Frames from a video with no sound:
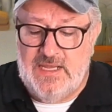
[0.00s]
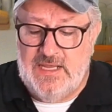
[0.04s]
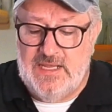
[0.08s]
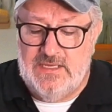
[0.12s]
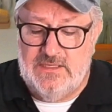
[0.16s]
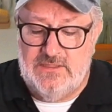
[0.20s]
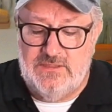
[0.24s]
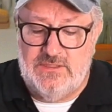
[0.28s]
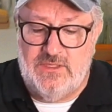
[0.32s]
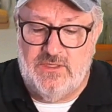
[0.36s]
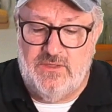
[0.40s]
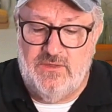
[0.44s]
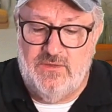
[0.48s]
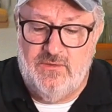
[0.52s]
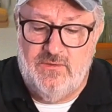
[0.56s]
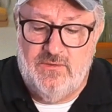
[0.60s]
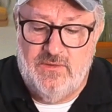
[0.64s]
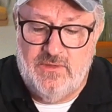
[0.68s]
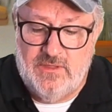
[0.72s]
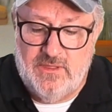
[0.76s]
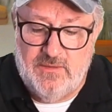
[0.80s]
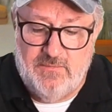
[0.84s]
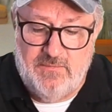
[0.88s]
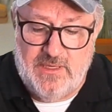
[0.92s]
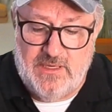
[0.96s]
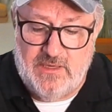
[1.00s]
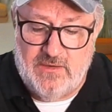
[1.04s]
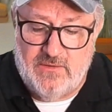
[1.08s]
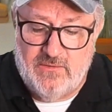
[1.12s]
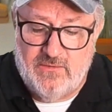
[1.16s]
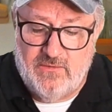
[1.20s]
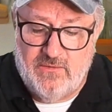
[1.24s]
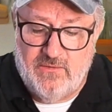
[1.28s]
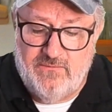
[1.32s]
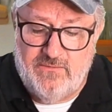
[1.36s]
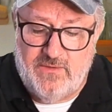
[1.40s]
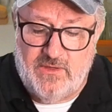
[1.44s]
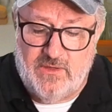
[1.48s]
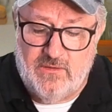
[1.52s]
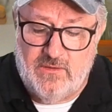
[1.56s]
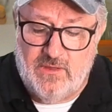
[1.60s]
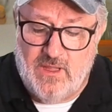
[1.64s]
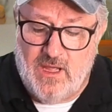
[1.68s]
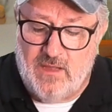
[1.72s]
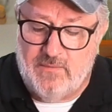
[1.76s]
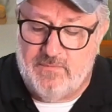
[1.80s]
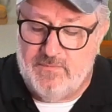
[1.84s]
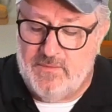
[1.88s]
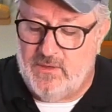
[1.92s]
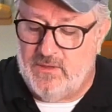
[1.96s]
into the beer review
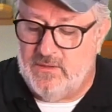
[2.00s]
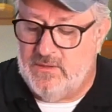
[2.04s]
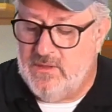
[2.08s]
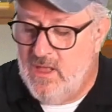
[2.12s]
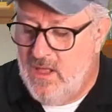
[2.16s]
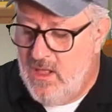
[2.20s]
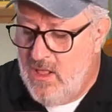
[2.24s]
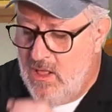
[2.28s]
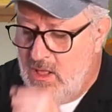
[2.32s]
logbook.